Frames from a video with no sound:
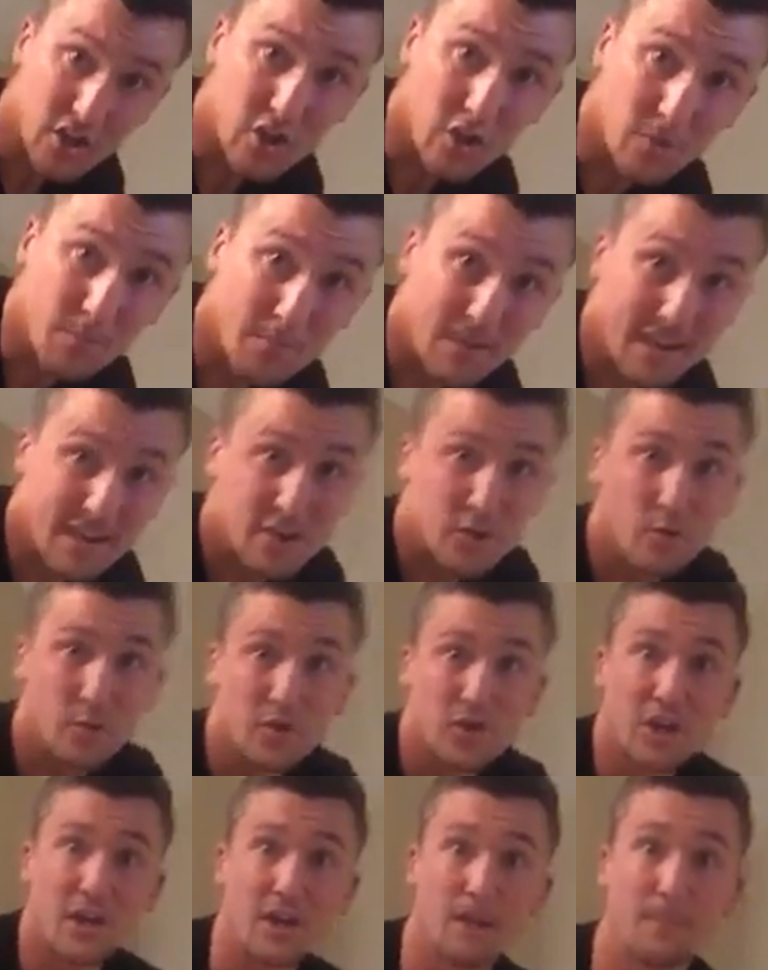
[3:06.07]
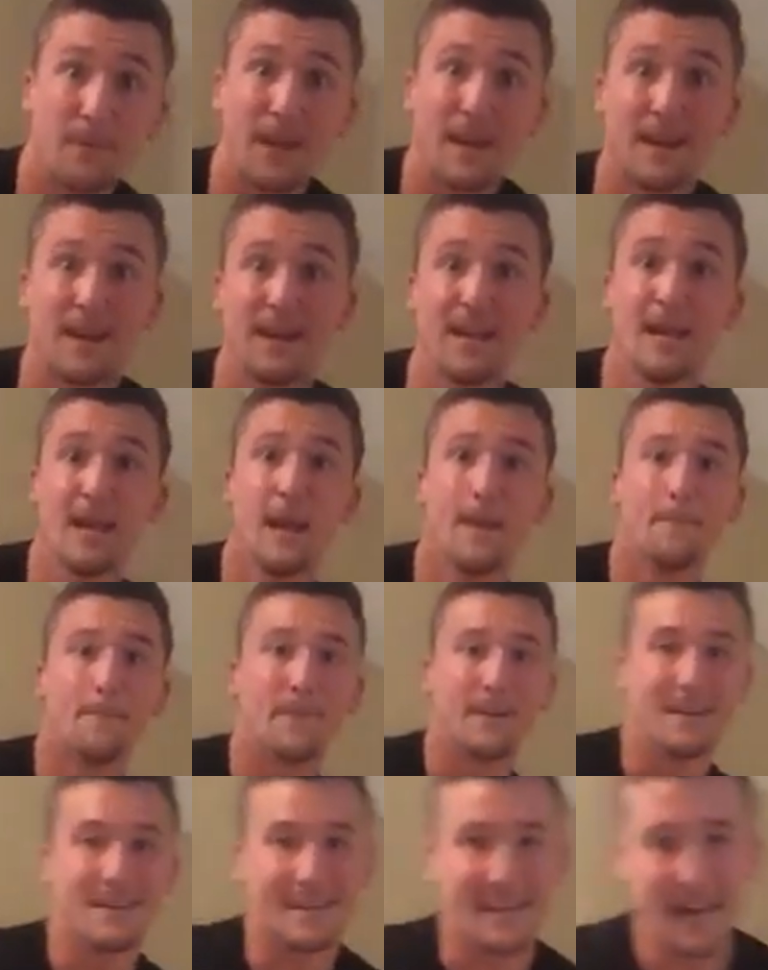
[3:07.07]
It shouldn't be excruciating pain,
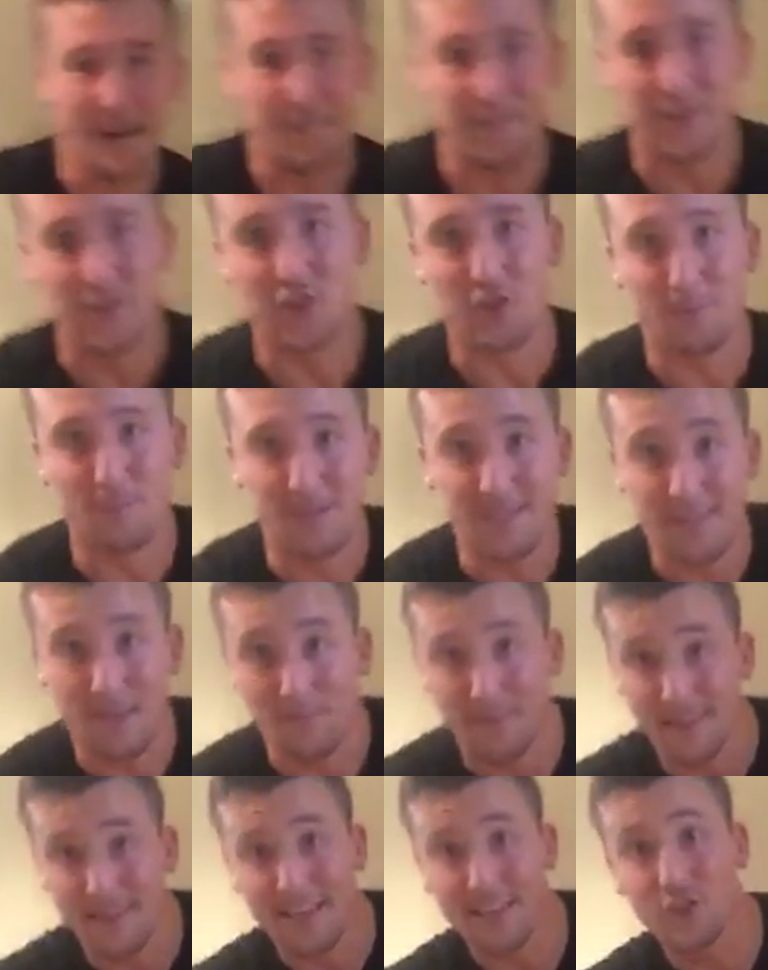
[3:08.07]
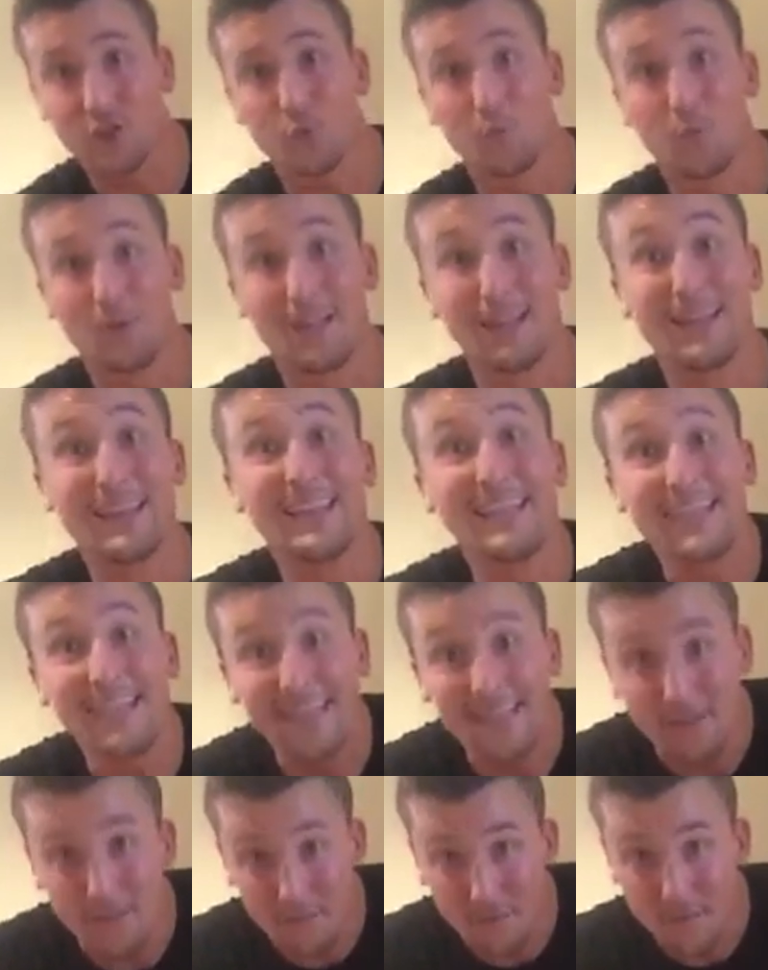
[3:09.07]
but it definitely should be something that should
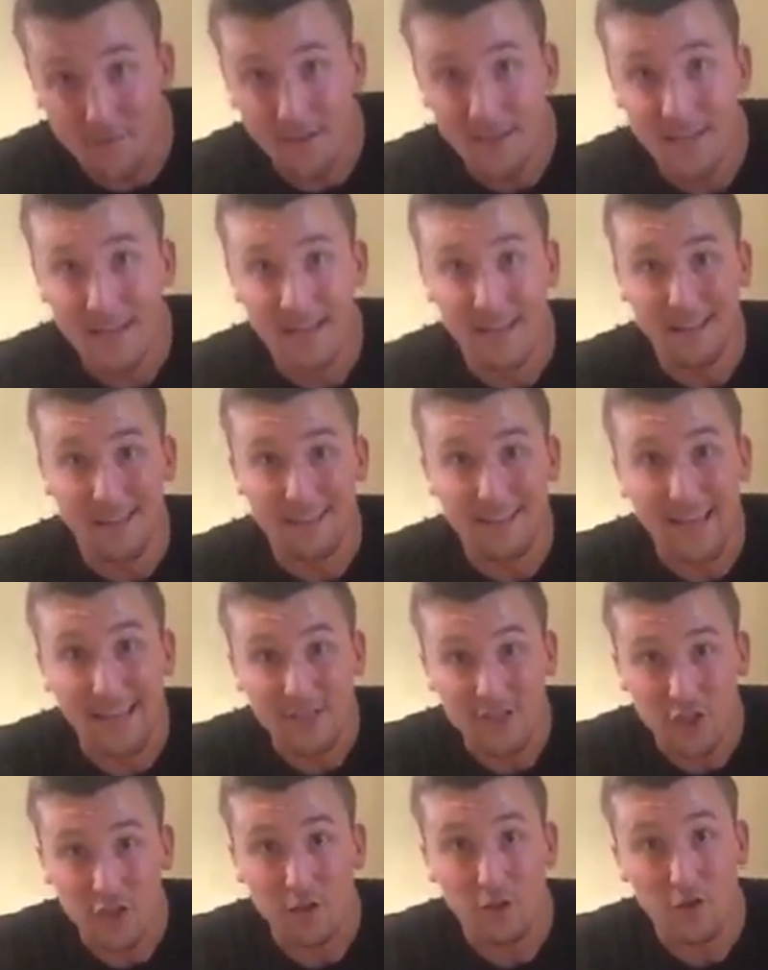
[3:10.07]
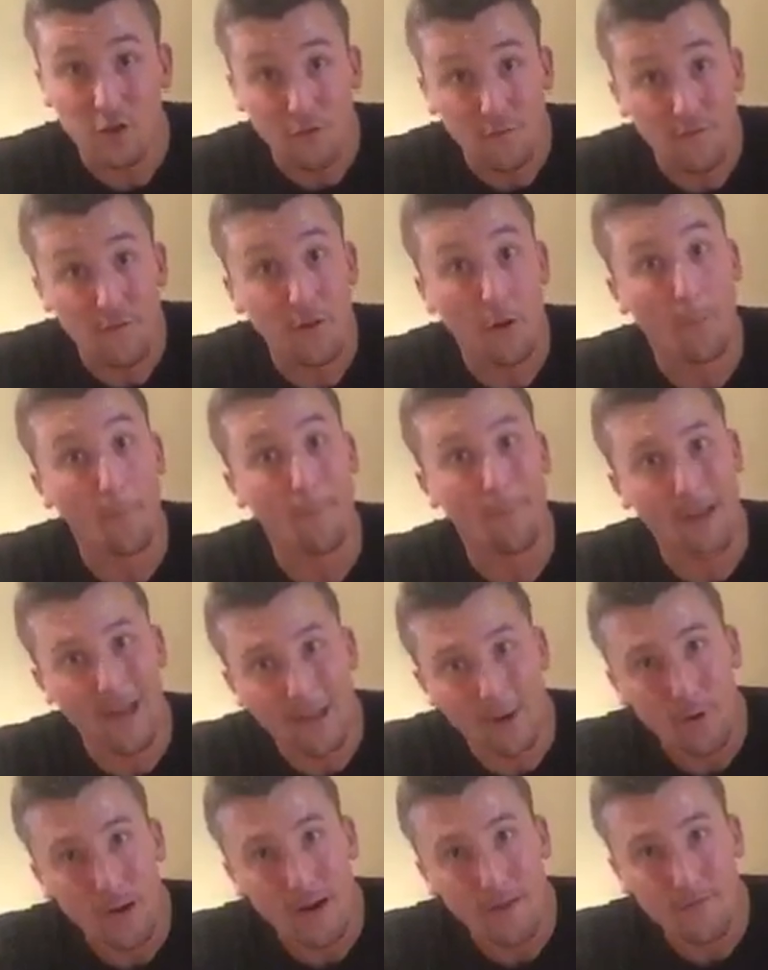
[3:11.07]
relieve the tension. You should feel
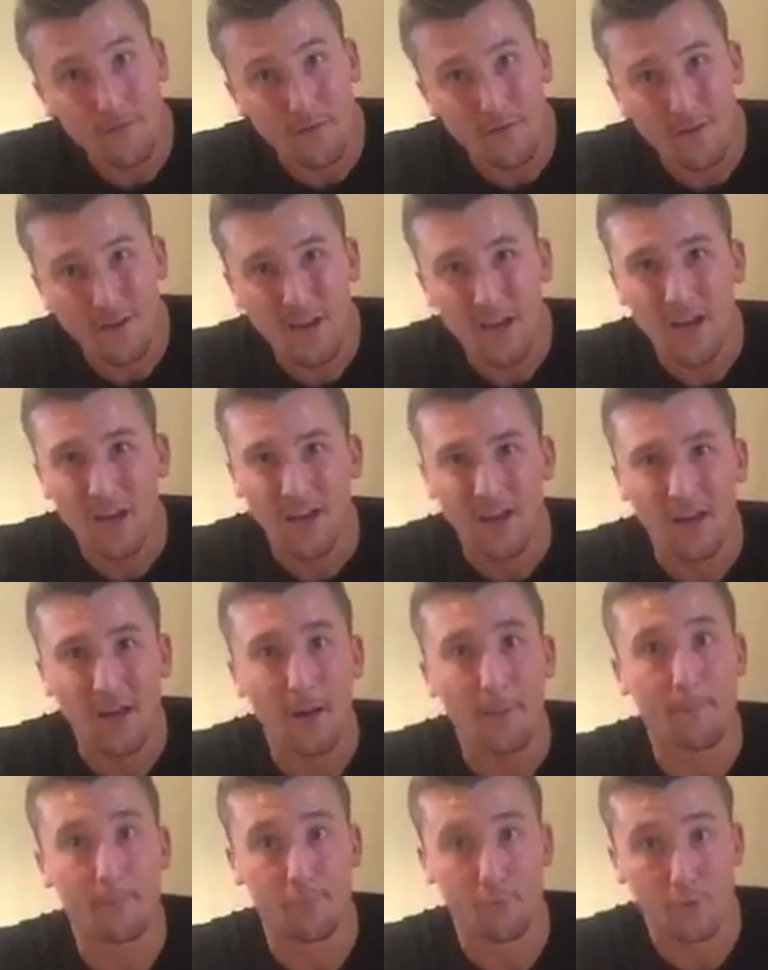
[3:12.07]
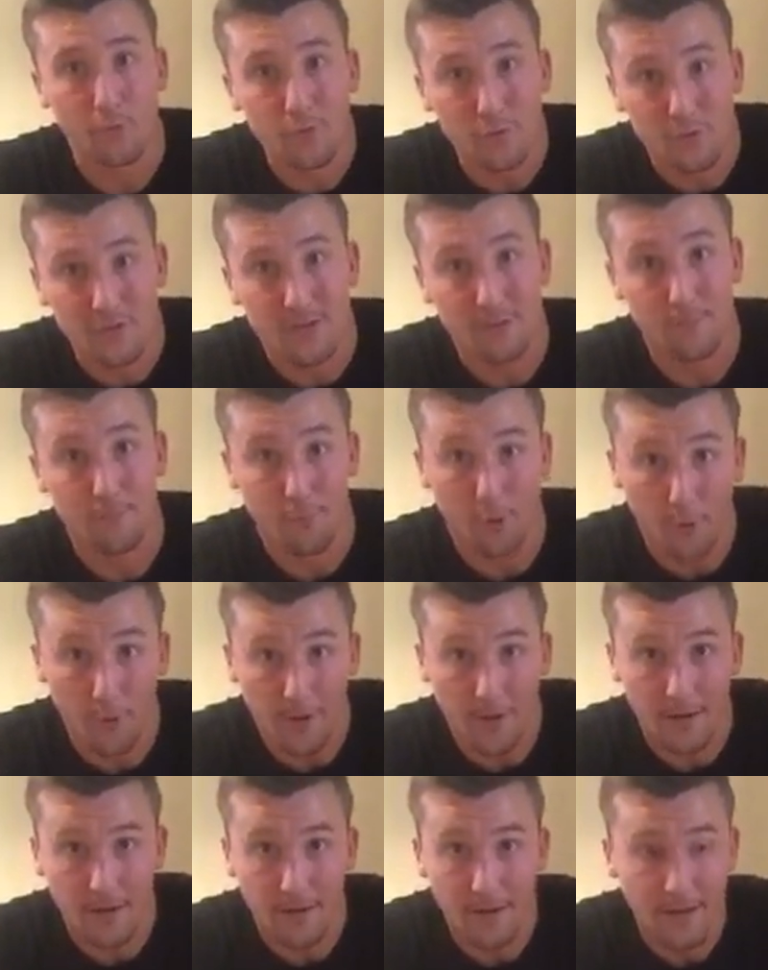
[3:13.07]
better after, not bruised and broken.